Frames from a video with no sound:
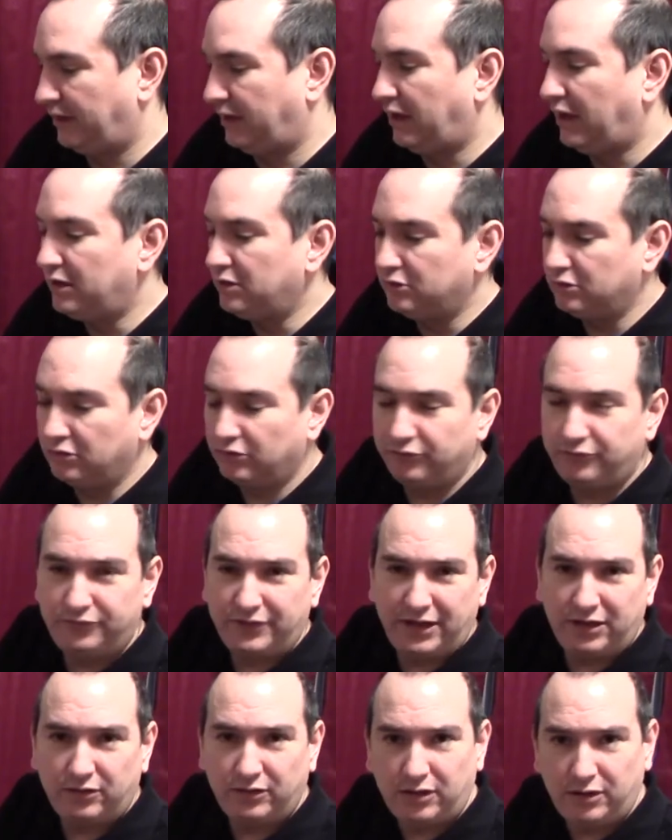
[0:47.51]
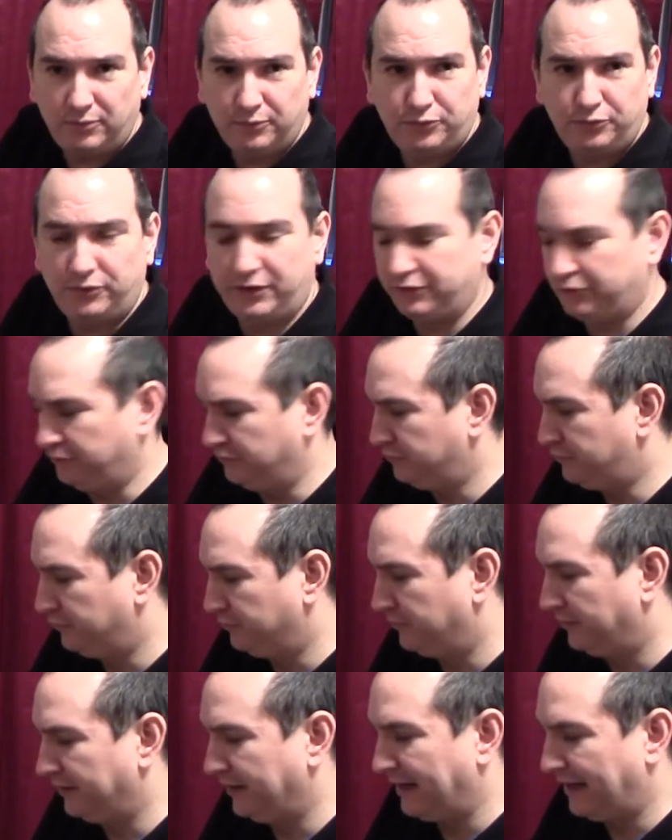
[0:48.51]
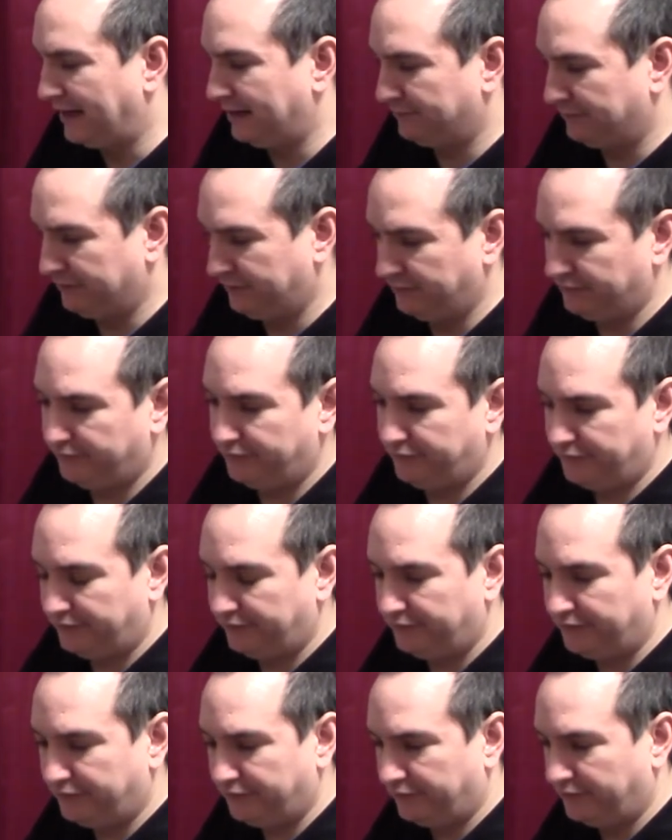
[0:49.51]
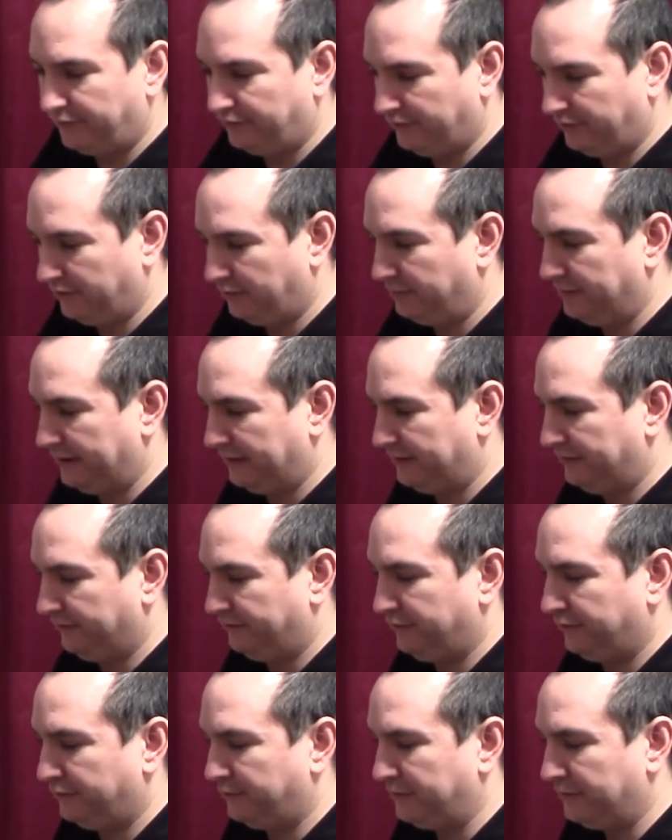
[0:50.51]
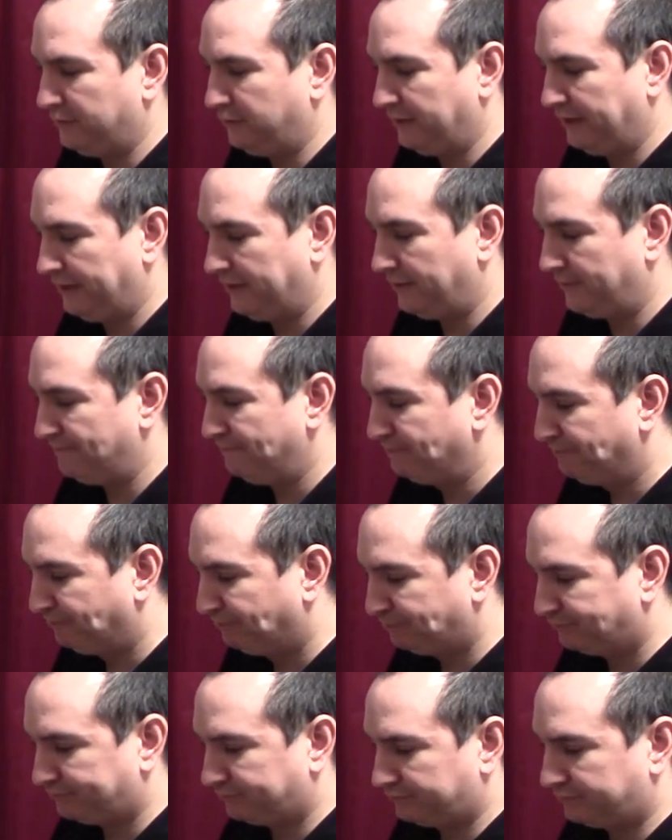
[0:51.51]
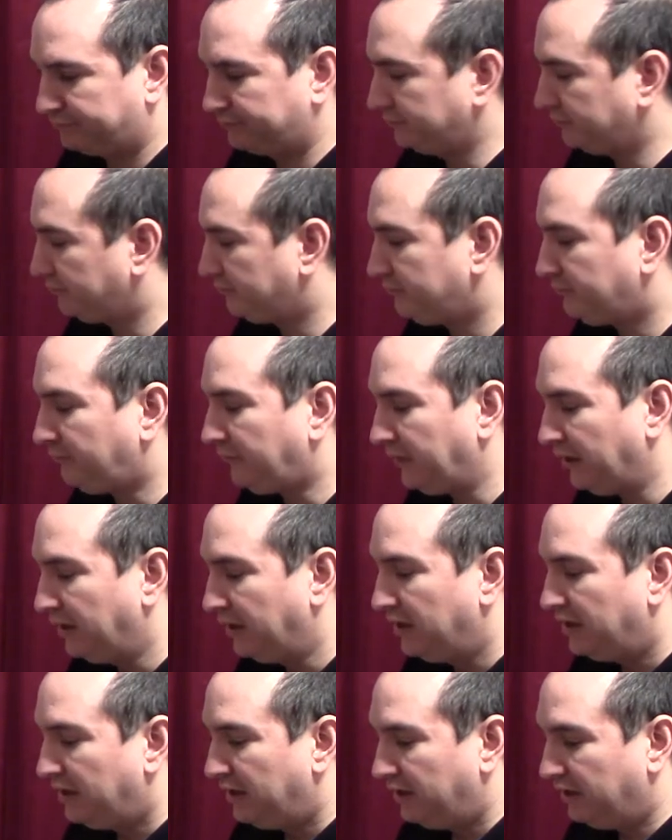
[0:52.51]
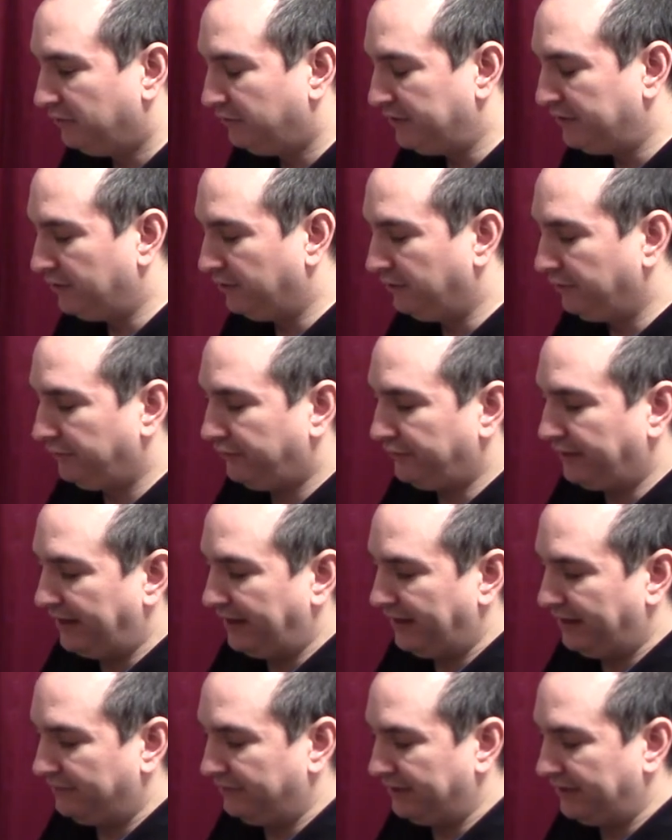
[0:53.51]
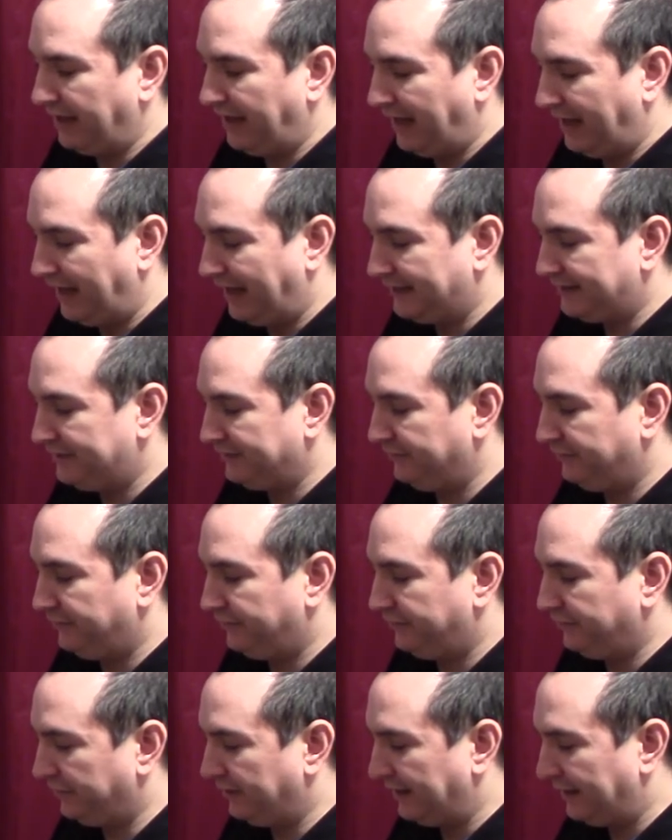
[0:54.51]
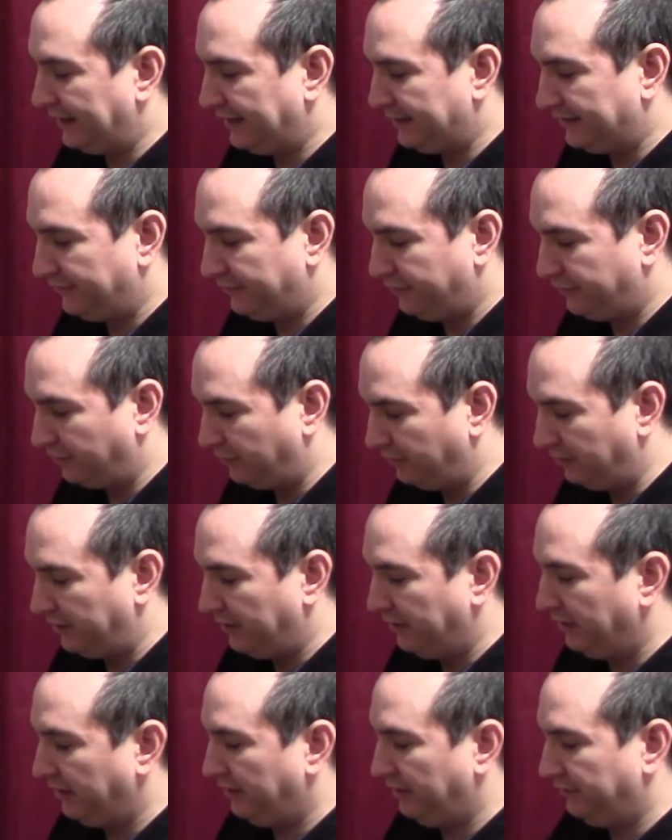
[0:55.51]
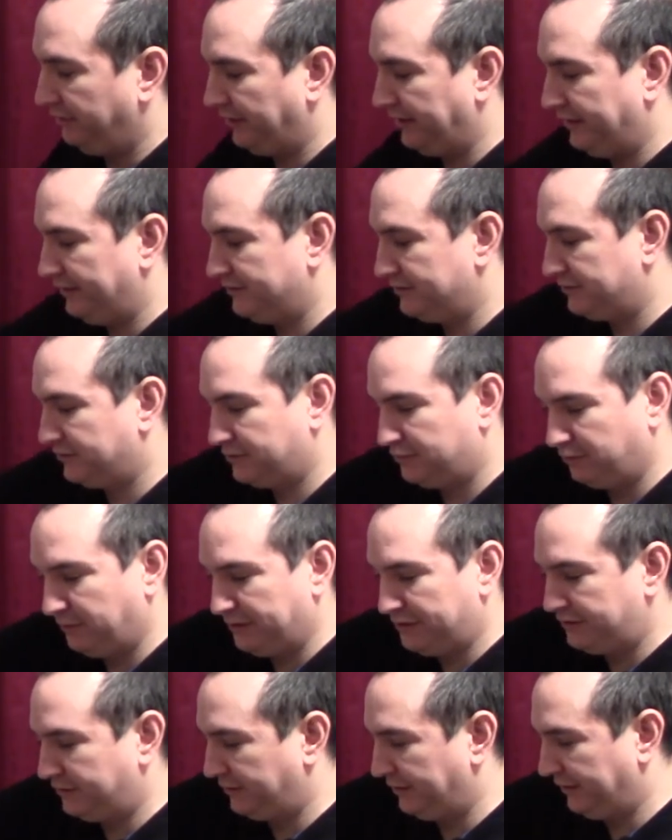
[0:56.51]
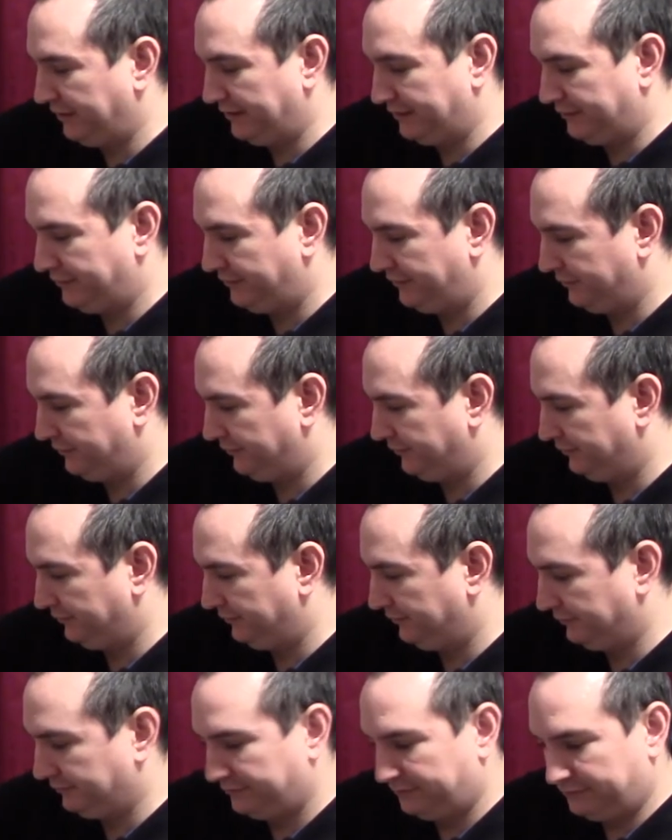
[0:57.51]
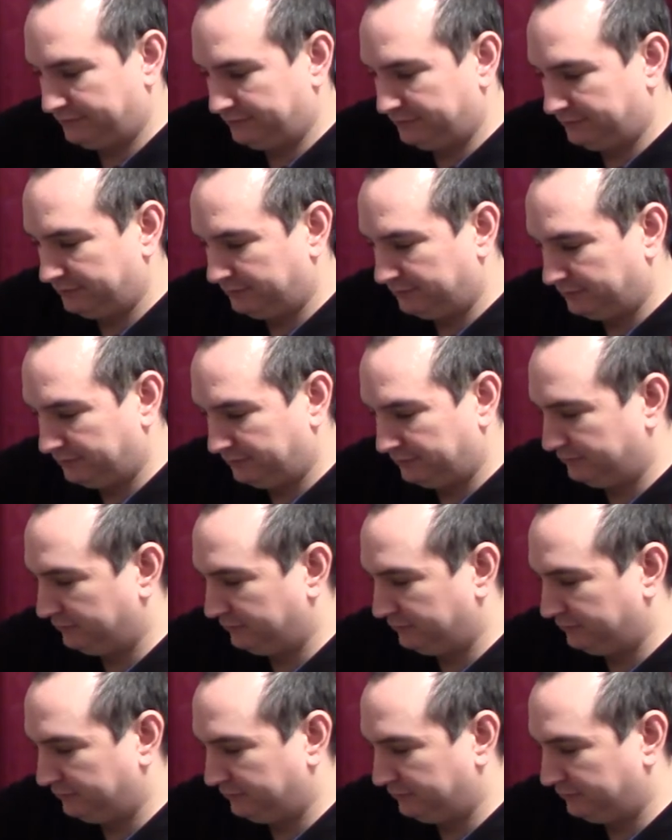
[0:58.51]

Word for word: I don't know if that'll come through on YouTube or not, but there is a little bit of difference between them. If we notice, I have an octave select, so if I switch this, you